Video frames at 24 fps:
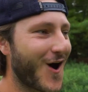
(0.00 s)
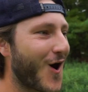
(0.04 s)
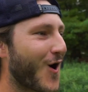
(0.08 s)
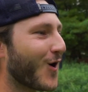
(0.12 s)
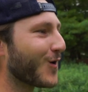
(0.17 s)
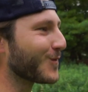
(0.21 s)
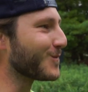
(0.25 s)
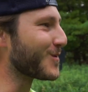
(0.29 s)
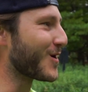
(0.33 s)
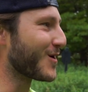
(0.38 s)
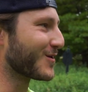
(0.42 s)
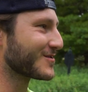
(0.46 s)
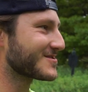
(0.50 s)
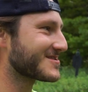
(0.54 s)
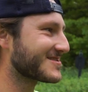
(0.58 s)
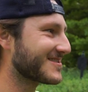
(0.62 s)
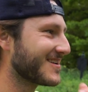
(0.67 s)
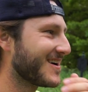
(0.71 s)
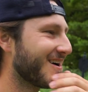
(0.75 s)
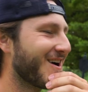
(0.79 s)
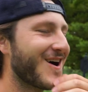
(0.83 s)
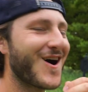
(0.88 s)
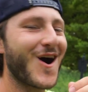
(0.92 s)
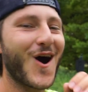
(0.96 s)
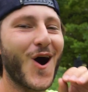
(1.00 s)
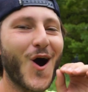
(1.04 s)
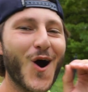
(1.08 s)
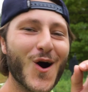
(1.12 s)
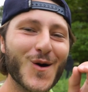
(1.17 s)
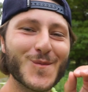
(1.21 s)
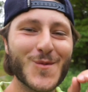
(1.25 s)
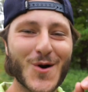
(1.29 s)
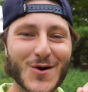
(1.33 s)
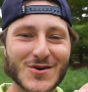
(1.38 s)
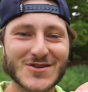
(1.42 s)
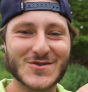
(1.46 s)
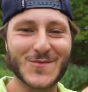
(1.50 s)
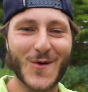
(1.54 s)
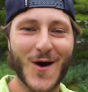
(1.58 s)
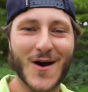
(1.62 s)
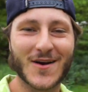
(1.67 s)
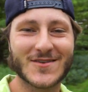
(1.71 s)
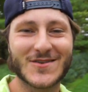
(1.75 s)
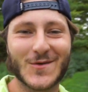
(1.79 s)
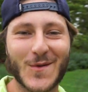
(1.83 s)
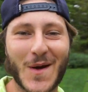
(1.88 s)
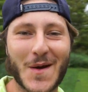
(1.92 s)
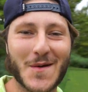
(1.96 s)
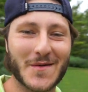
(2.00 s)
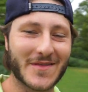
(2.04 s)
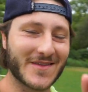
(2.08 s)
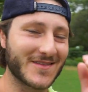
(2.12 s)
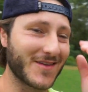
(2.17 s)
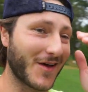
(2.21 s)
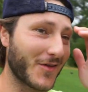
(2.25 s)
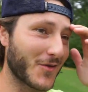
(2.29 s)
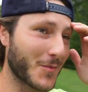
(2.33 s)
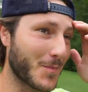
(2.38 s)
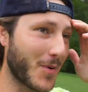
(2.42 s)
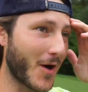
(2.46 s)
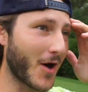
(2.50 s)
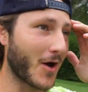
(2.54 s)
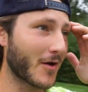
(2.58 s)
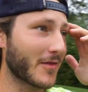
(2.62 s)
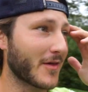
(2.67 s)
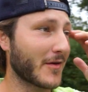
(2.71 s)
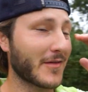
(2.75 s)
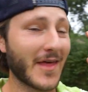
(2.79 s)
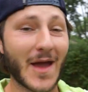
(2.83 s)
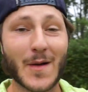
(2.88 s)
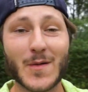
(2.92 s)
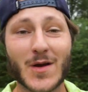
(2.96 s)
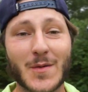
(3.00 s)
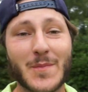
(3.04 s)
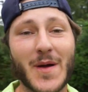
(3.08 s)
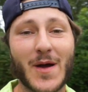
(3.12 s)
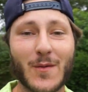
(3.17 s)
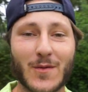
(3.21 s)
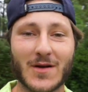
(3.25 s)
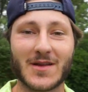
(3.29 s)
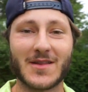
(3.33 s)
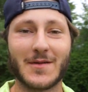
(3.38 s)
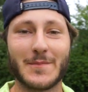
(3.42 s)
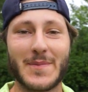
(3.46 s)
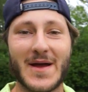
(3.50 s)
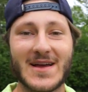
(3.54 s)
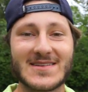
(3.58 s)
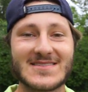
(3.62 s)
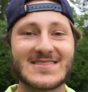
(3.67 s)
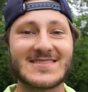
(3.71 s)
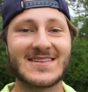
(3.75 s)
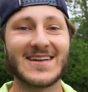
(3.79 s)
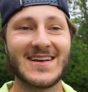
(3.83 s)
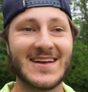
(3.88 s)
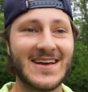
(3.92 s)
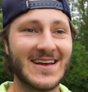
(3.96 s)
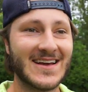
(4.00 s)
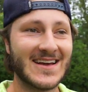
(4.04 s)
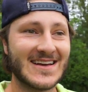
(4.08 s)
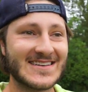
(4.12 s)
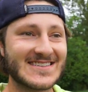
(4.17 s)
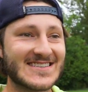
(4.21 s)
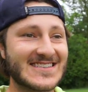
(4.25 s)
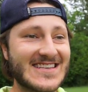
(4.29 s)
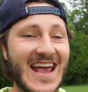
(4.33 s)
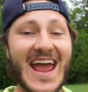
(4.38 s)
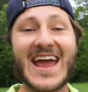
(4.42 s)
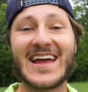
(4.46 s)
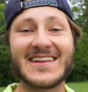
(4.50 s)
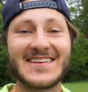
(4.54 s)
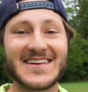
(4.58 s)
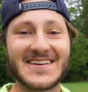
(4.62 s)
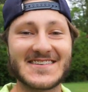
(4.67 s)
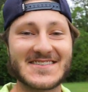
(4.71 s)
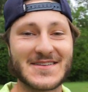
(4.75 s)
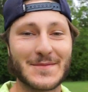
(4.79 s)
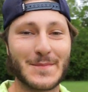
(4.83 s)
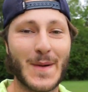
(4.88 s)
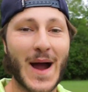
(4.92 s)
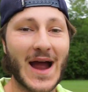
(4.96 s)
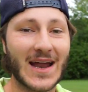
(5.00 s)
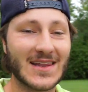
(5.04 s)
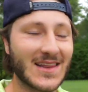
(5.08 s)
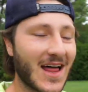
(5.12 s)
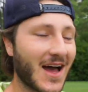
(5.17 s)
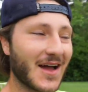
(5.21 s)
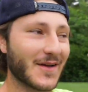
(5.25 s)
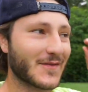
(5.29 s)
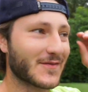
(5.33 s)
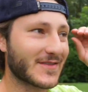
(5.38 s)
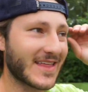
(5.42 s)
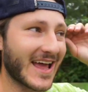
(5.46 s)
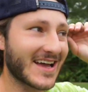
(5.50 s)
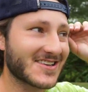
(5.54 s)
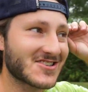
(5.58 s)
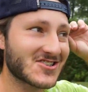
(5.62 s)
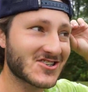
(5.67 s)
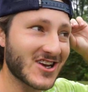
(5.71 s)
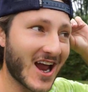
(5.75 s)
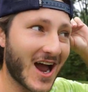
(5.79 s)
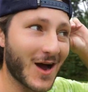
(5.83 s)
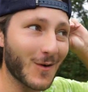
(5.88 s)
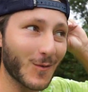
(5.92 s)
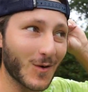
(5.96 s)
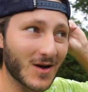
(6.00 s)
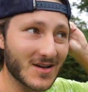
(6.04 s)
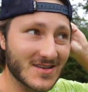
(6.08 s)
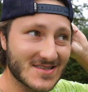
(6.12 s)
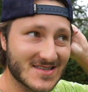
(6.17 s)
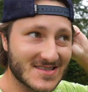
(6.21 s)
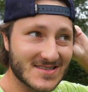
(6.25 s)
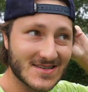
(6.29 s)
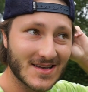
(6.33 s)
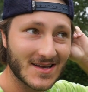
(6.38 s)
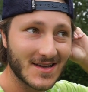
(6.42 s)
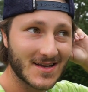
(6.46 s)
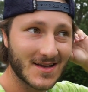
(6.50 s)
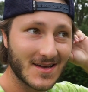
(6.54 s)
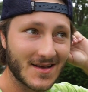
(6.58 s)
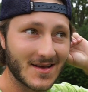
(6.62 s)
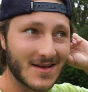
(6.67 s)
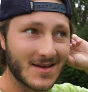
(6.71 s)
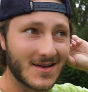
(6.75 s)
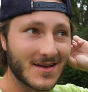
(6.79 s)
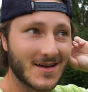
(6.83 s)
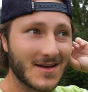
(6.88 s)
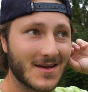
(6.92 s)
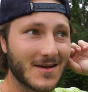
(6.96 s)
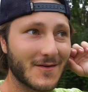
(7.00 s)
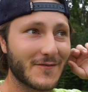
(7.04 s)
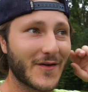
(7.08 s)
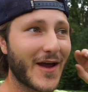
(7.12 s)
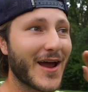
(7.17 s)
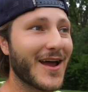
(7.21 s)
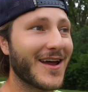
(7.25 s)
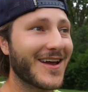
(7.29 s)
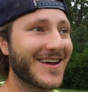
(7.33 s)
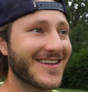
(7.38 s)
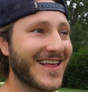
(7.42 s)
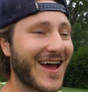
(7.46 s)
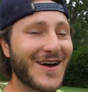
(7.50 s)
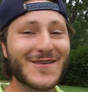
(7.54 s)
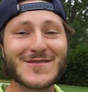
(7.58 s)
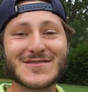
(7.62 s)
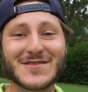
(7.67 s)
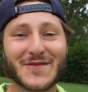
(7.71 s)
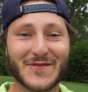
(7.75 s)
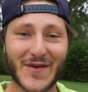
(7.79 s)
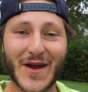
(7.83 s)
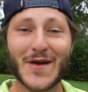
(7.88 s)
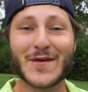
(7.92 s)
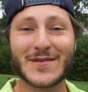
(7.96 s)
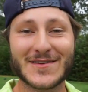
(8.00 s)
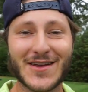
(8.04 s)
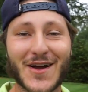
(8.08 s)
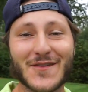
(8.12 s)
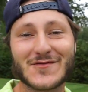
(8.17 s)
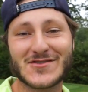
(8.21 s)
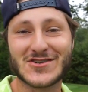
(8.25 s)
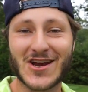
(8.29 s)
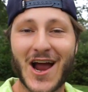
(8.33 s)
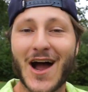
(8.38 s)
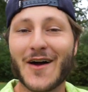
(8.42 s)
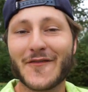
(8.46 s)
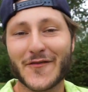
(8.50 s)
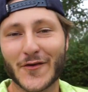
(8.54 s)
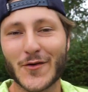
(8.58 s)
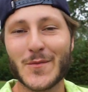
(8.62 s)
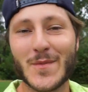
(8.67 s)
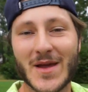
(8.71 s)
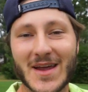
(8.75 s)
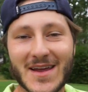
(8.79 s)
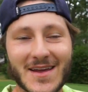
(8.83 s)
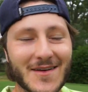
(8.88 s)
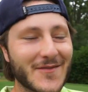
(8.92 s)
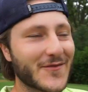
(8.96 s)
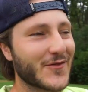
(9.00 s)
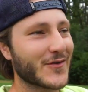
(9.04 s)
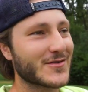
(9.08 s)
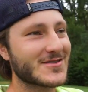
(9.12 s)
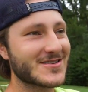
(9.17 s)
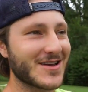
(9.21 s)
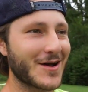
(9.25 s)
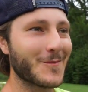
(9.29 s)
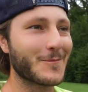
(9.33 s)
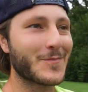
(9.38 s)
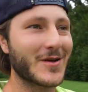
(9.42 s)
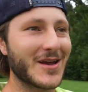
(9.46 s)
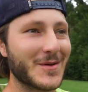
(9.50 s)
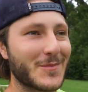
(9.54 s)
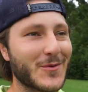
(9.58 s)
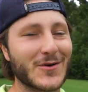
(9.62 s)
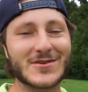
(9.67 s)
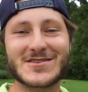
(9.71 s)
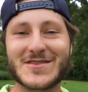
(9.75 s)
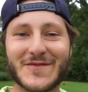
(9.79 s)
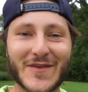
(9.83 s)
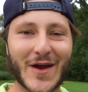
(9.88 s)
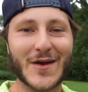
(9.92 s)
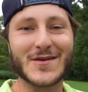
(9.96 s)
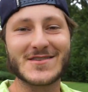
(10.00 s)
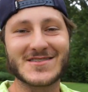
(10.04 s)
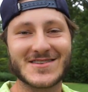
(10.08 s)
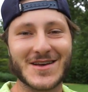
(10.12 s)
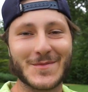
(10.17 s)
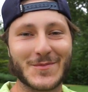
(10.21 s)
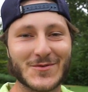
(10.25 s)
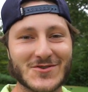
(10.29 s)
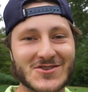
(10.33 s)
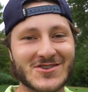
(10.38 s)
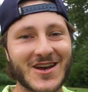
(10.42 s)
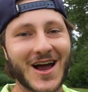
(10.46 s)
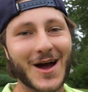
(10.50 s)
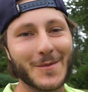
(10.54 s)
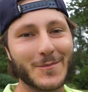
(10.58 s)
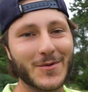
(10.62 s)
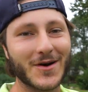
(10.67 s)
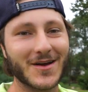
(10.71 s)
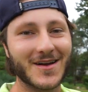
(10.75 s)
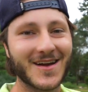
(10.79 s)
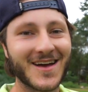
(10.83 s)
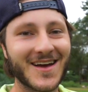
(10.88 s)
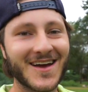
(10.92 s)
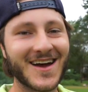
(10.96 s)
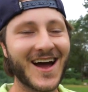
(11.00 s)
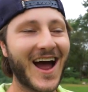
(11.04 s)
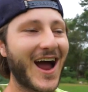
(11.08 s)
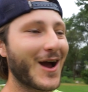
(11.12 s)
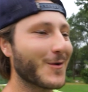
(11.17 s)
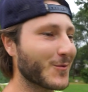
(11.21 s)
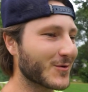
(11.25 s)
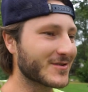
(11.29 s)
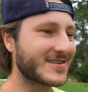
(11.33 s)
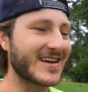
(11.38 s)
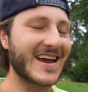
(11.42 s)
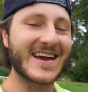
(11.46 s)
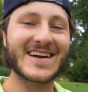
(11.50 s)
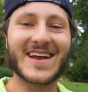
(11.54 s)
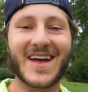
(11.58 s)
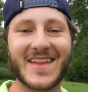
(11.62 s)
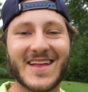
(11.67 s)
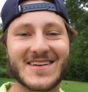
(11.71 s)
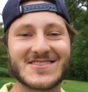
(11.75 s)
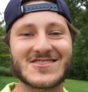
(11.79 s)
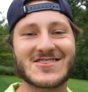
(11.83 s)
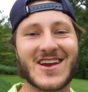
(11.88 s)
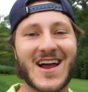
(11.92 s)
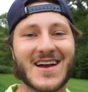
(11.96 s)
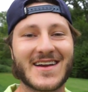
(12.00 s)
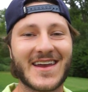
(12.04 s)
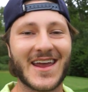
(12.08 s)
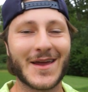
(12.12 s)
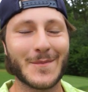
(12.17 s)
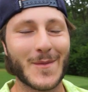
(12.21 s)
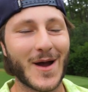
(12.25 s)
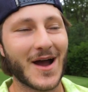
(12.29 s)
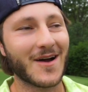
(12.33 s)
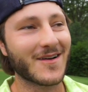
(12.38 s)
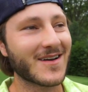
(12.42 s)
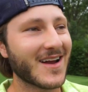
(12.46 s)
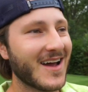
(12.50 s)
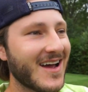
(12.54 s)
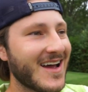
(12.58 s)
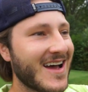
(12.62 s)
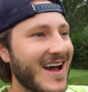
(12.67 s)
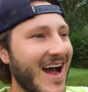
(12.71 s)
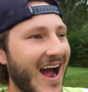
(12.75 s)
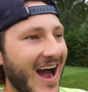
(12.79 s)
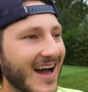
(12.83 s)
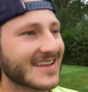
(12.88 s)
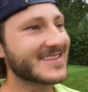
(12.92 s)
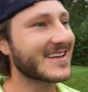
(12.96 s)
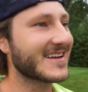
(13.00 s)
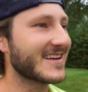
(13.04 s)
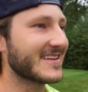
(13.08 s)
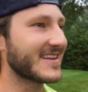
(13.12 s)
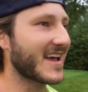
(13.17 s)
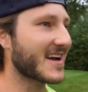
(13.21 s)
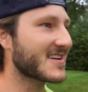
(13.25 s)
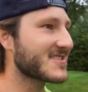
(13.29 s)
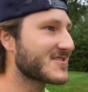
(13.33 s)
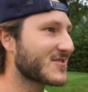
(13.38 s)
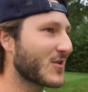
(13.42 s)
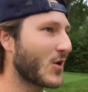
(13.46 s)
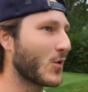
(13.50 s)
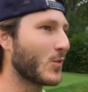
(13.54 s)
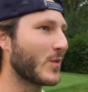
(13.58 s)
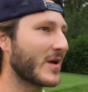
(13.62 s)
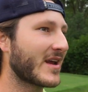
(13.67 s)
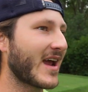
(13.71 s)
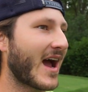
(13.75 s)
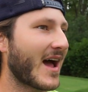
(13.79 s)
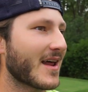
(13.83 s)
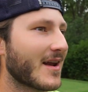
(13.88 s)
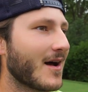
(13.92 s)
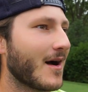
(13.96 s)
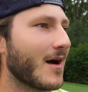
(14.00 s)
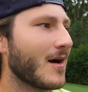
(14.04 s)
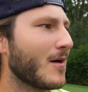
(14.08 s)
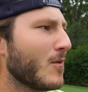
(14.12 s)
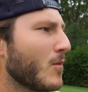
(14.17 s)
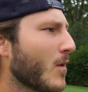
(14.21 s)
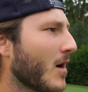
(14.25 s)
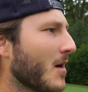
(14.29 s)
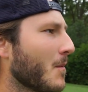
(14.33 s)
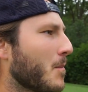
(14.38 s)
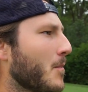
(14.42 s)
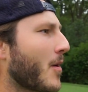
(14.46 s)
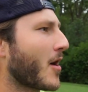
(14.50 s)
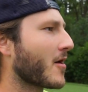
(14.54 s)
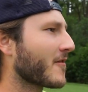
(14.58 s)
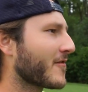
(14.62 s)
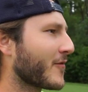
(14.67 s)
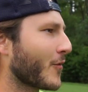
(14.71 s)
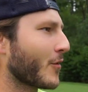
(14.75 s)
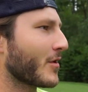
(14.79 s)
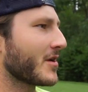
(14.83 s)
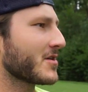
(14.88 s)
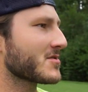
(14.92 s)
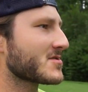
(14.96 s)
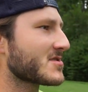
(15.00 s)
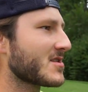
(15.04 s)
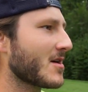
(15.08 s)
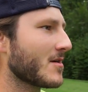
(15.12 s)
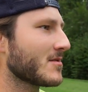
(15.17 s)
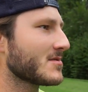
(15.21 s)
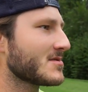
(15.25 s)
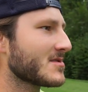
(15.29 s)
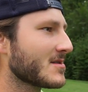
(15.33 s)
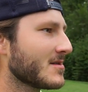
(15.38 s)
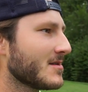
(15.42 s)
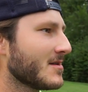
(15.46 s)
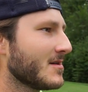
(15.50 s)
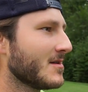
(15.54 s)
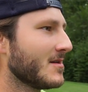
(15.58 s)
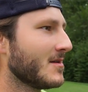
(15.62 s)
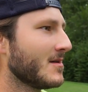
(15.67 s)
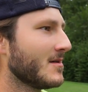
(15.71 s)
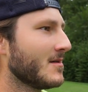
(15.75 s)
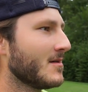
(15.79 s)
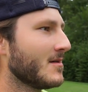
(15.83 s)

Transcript: almost, almost walked away with another par there. That would have been one of the best sandies of my life. That shot was, that was a very tough shot for me. For some people, it's a very simple shot, but I will take how that shot came out. On to the next hole. We got a, what, par four here, Stods? Oh,